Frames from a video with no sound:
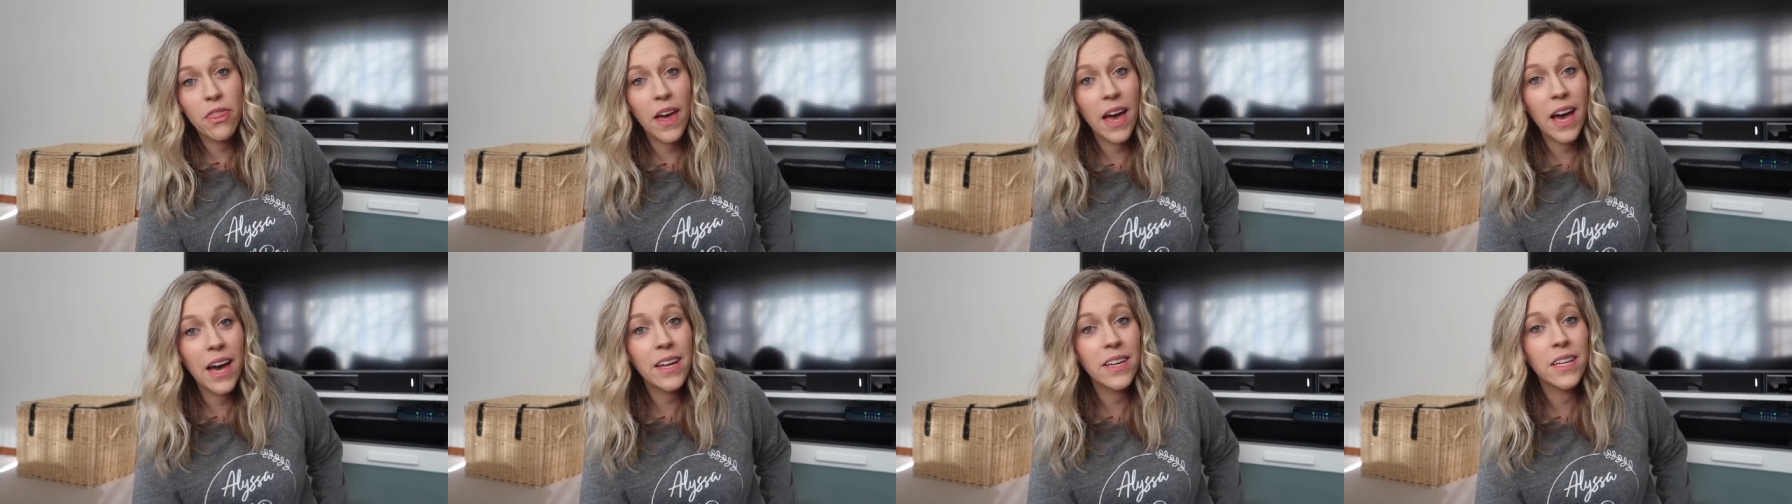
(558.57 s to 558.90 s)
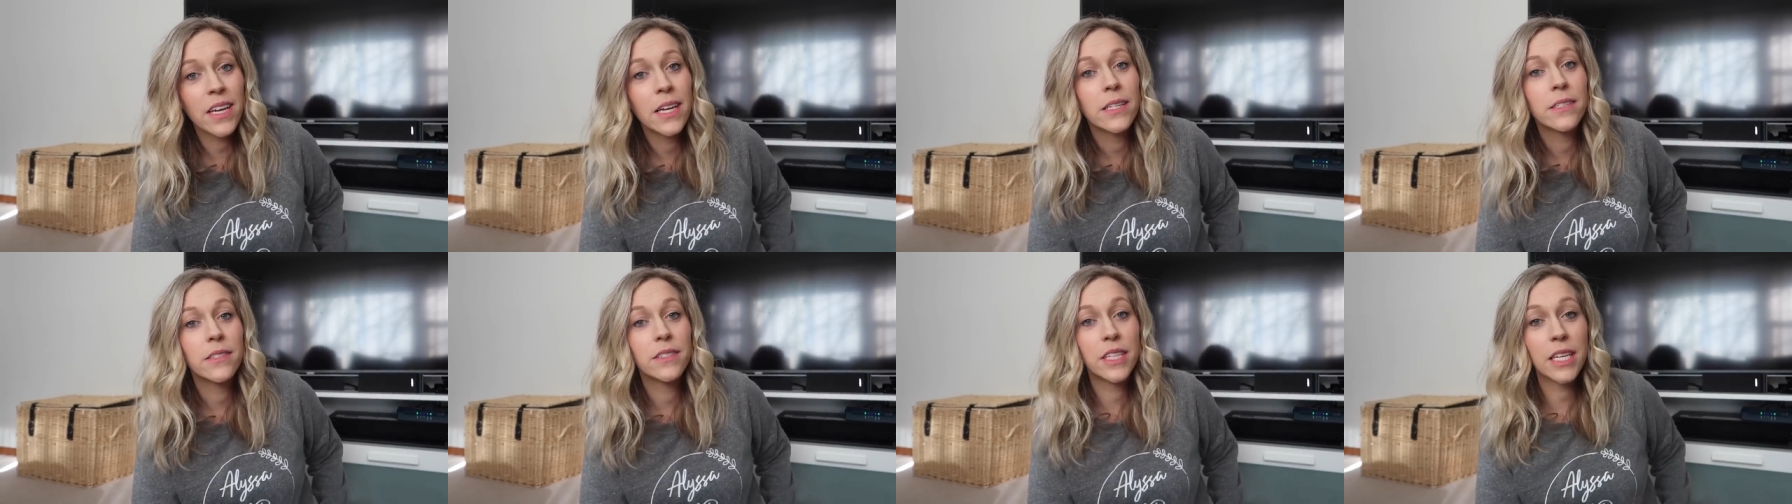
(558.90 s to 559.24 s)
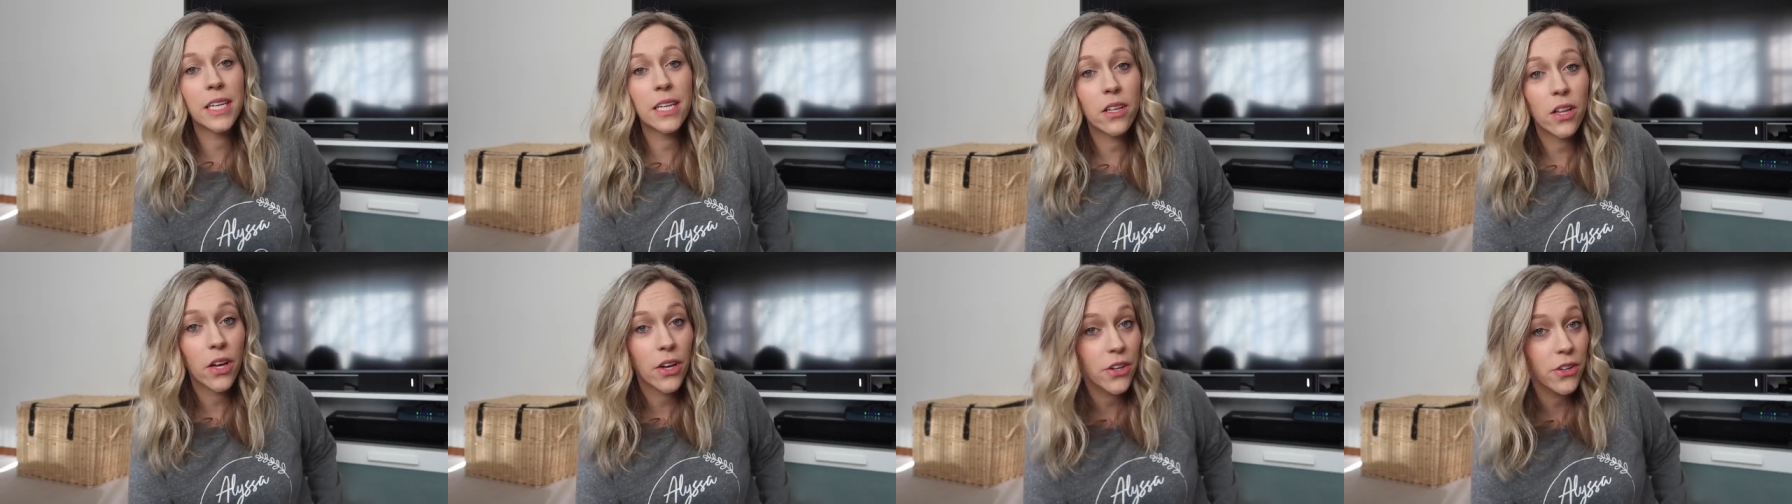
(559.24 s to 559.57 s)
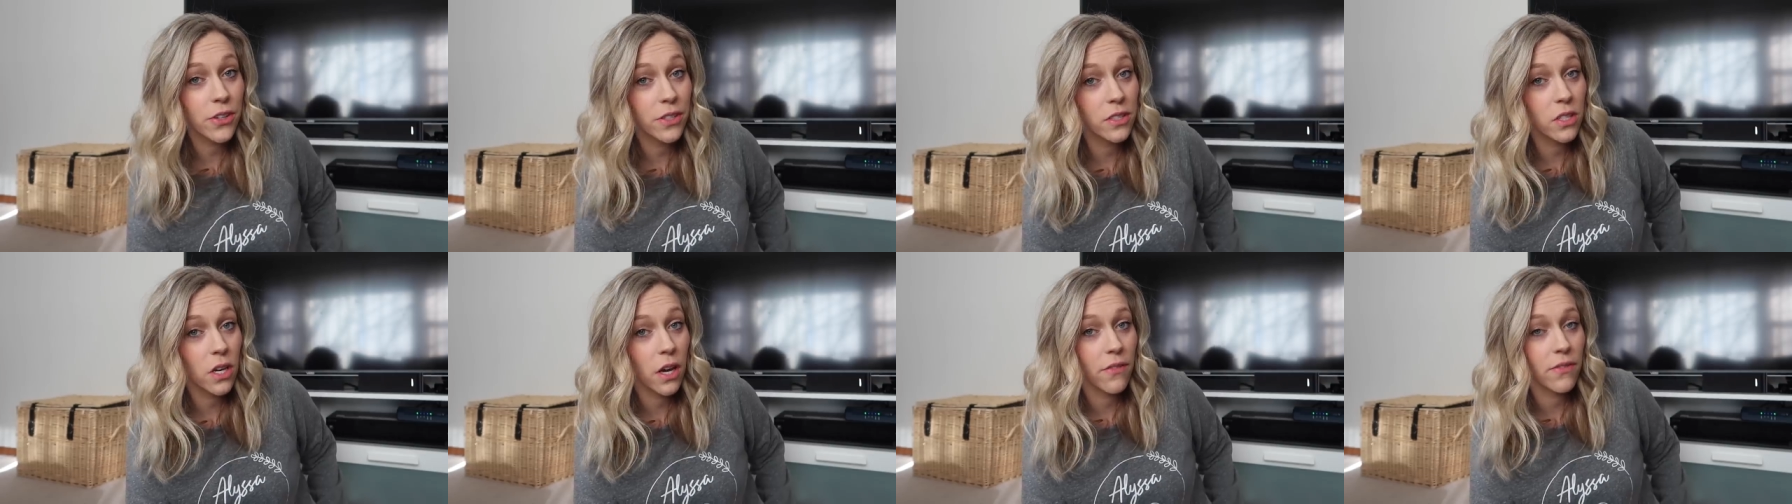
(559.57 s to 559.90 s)
that,
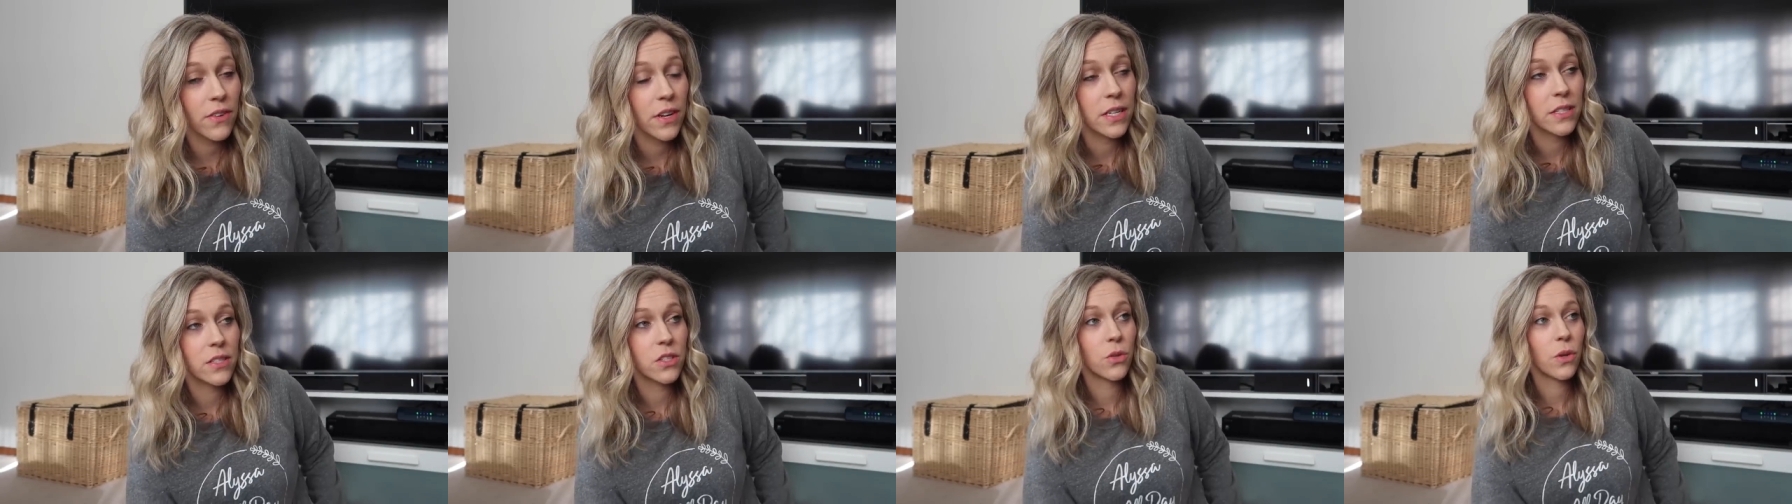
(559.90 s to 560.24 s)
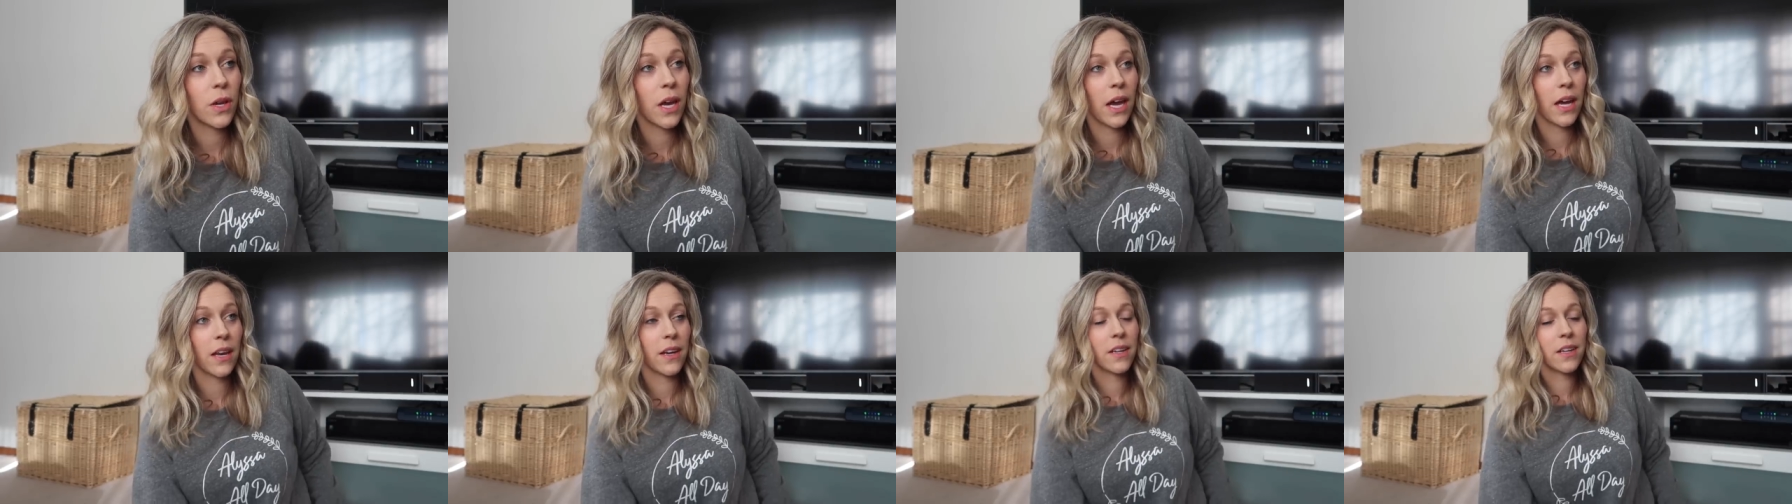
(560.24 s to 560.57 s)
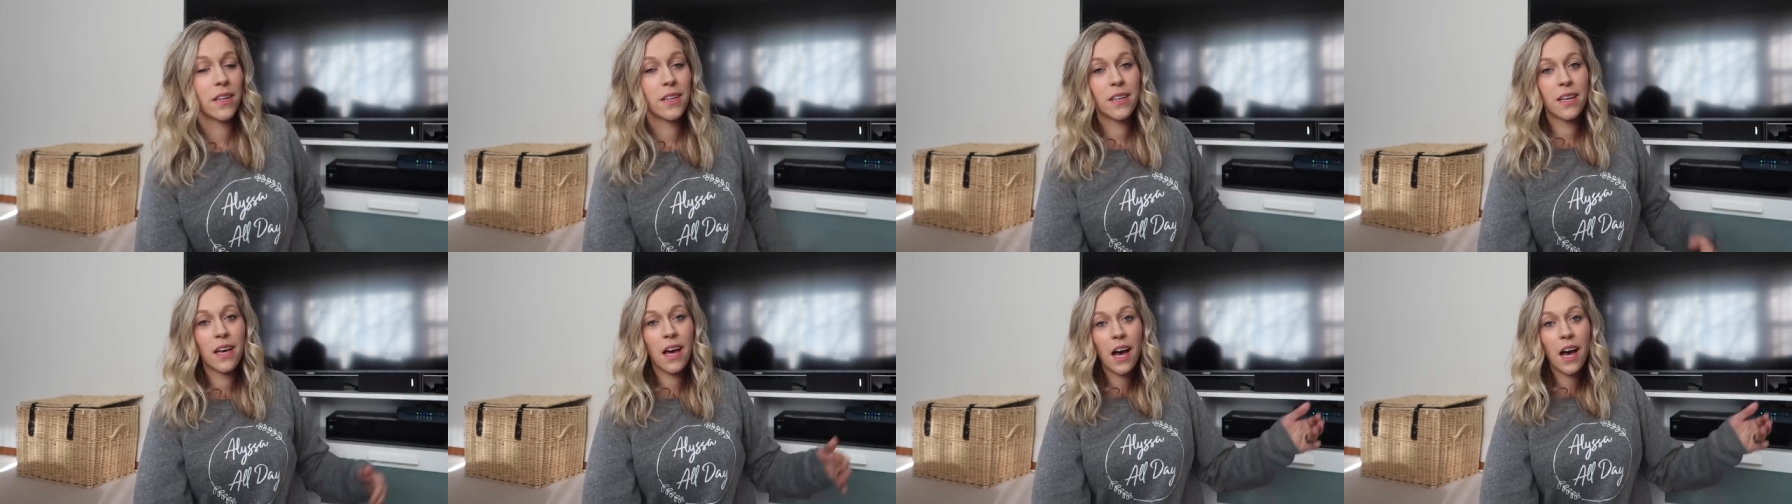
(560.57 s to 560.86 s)
declutter as often as you can.